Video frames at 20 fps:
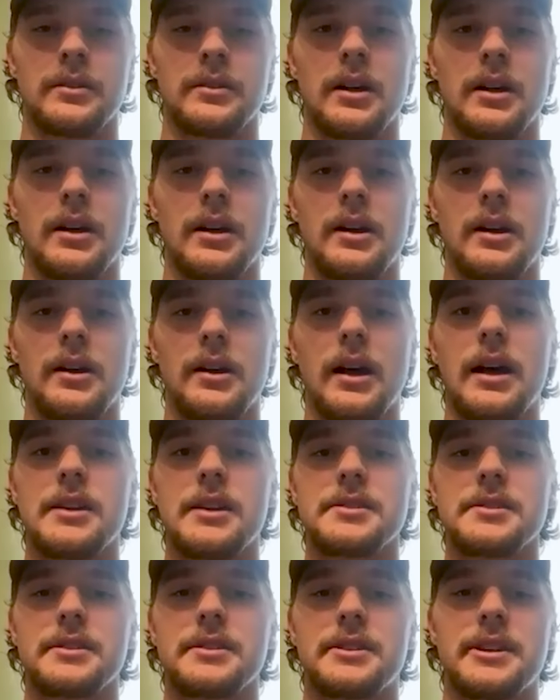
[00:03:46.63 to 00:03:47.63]
Uh,
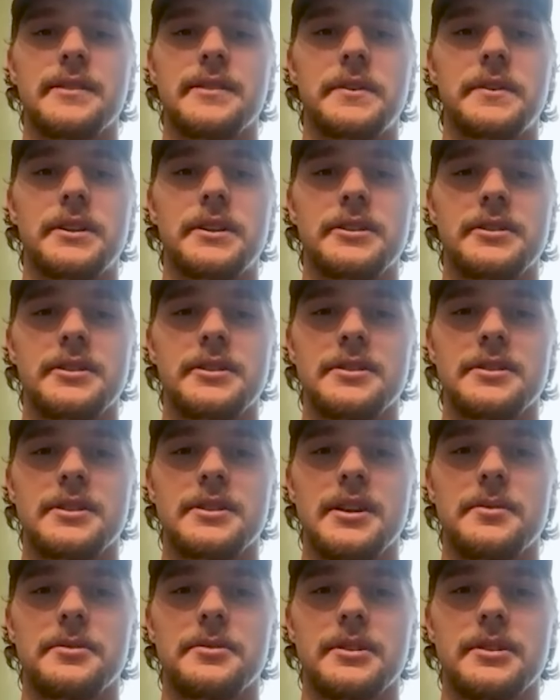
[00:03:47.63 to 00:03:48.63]
honestly, defense because
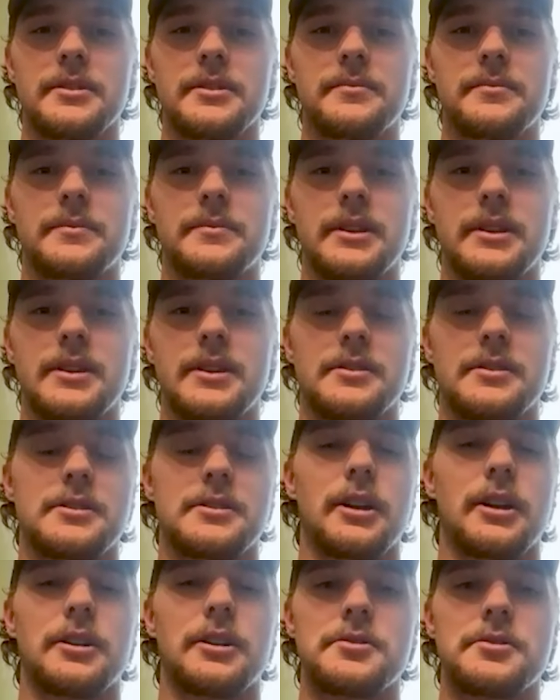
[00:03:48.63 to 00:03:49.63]
he was a he's a
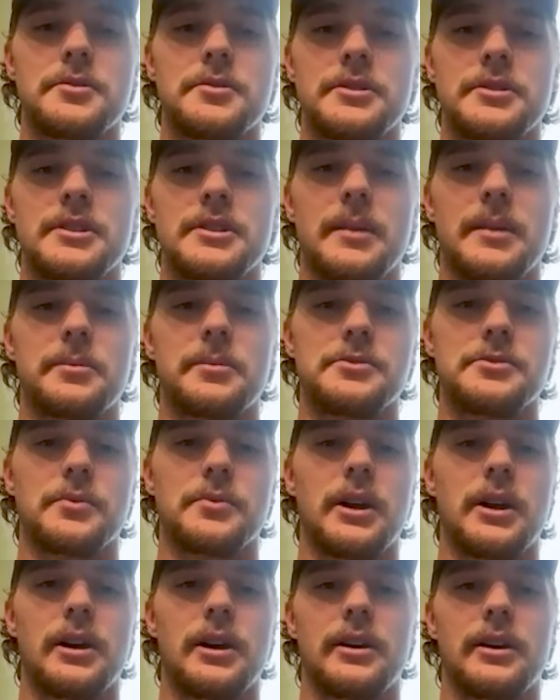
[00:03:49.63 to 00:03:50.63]
taller shortstop as
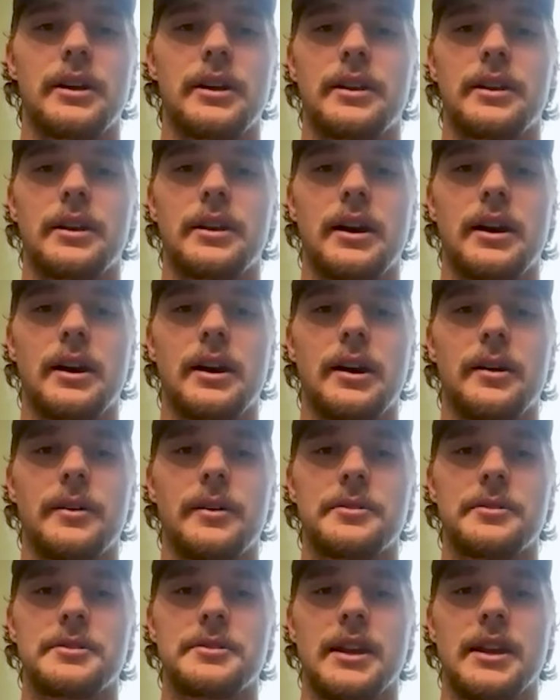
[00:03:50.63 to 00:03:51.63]
well, and uh,
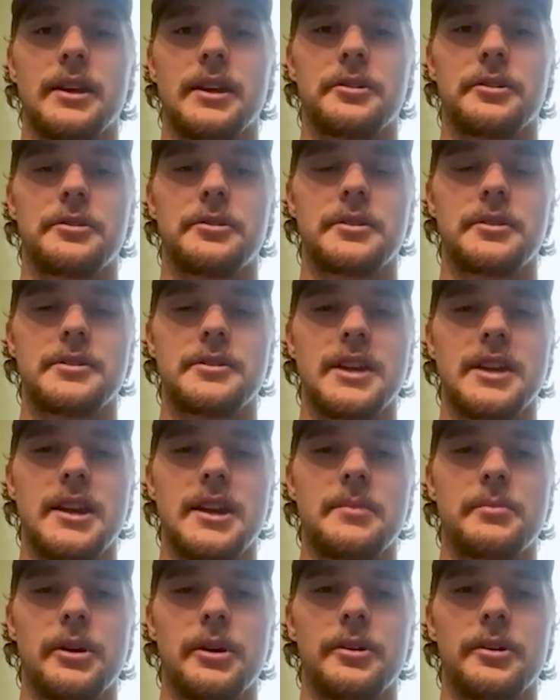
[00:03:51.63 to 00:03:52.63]
he was kind of going through the
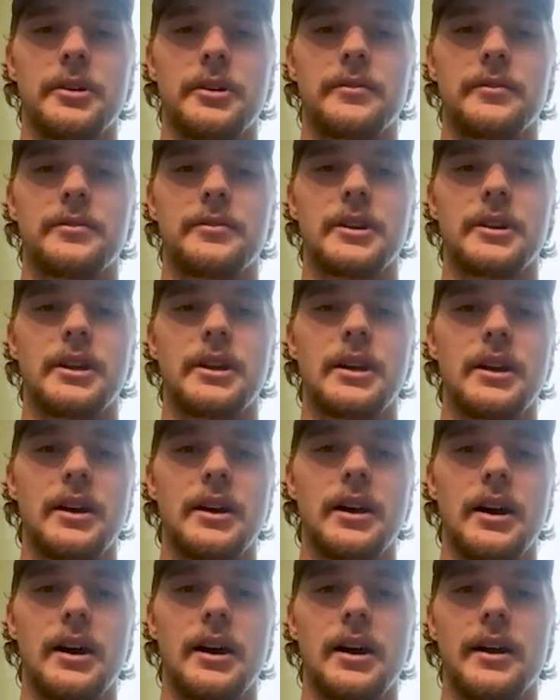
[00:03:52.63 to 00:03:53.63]
same boat of
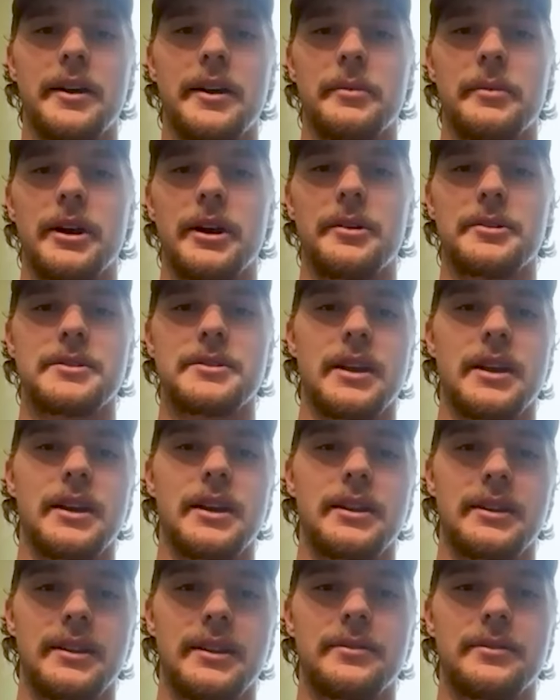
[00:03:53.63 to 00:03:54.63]
uh, everybody was
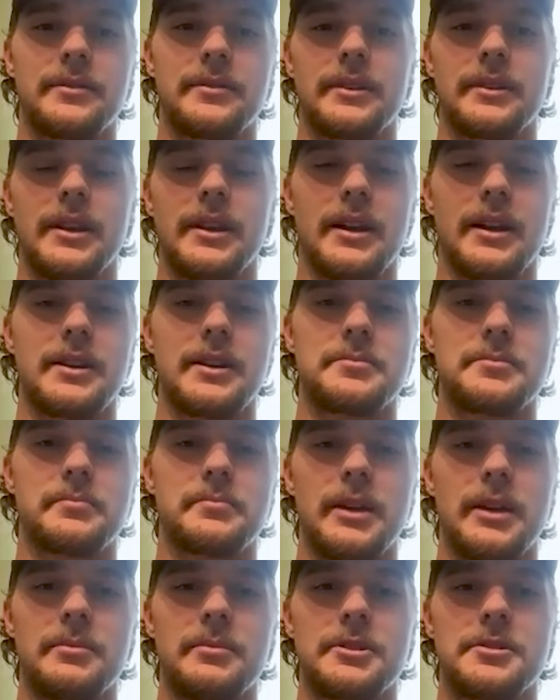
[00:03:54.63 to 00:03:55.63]
saying that yeah, he's
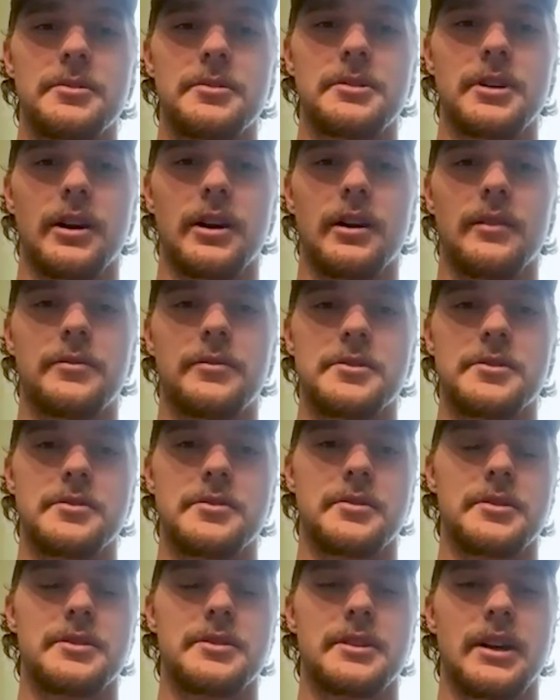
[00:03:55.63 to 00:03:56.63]
maybe too tall for
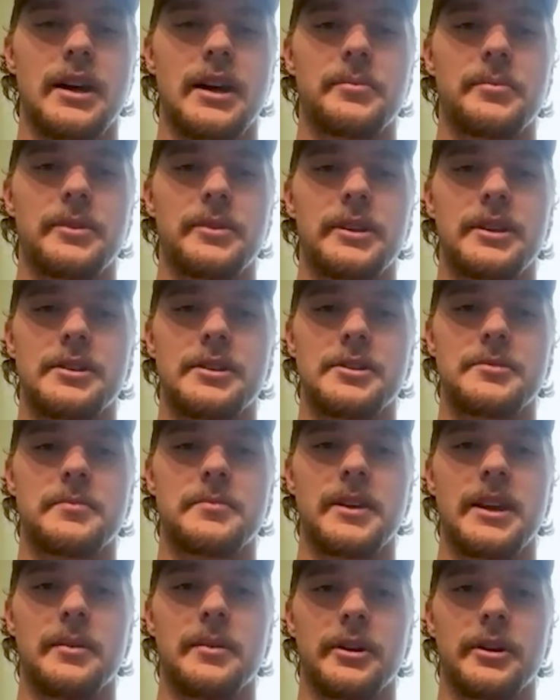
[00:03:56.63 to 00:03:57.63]
shortstop, and then just
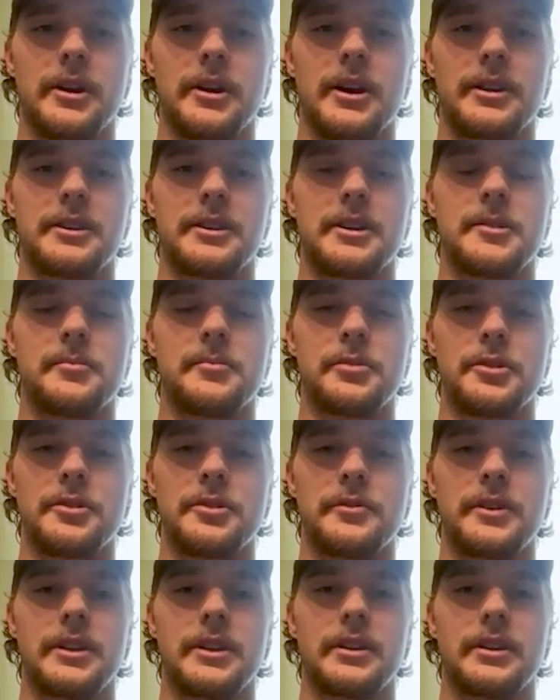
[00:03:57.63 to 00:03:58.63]
being able to go out there and
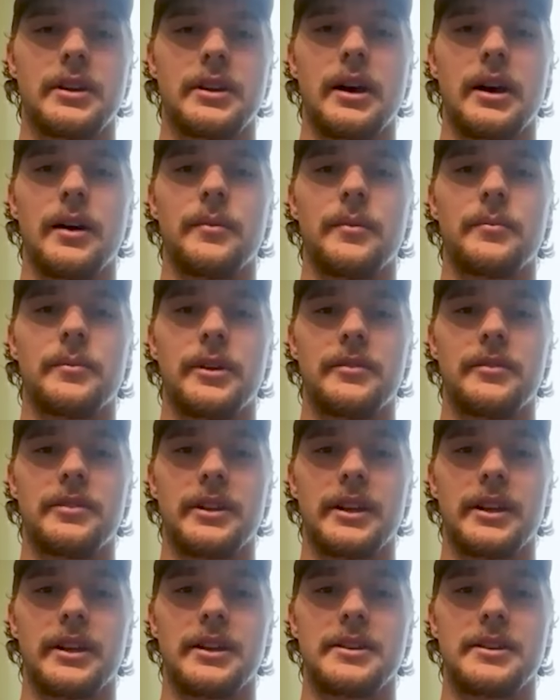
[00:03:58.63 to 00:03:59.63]
prove it. Um, I feel
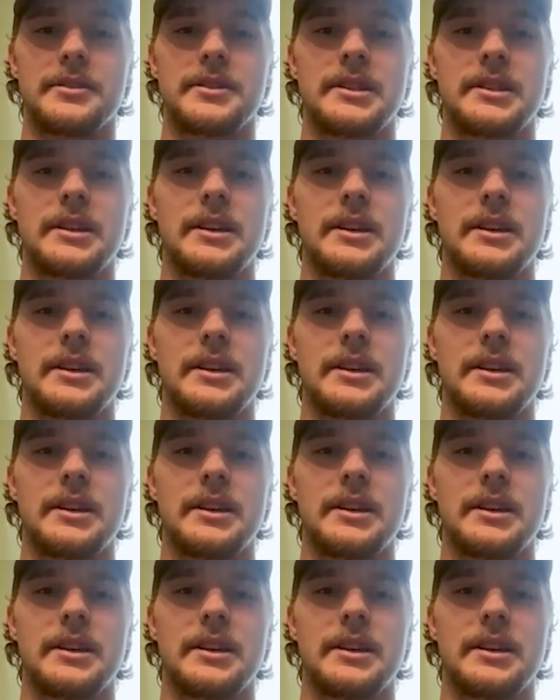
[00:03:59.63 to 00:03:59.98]
like he's